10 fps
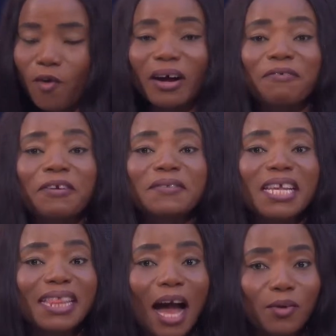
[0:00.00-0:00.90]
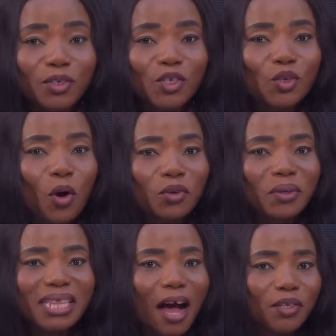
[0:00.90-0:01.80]
over 50,000 to
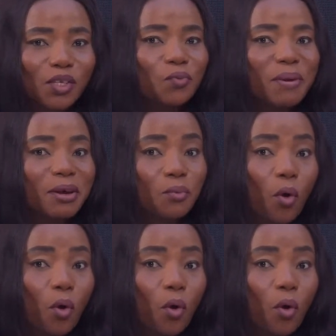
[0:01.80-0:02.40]
100,000 women